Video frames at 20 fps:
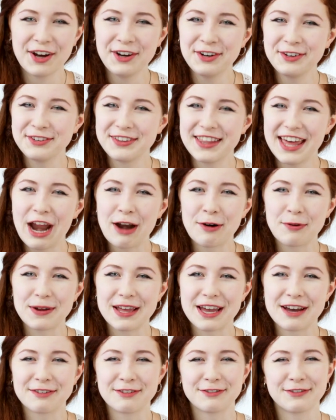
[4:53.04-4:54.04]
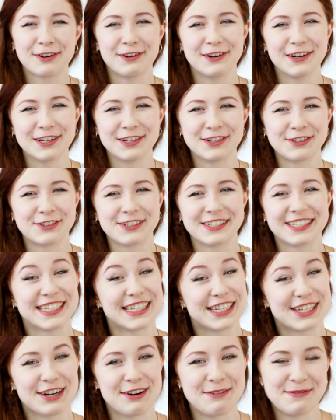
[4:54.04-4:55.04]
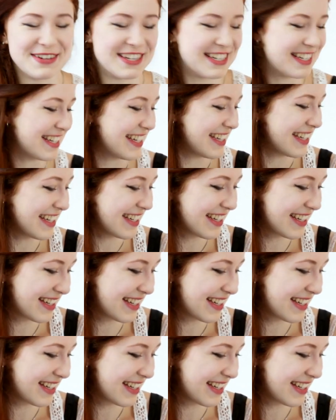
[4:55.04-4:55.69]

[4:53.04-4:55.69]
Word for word: Oh, there we have a very interesting comment.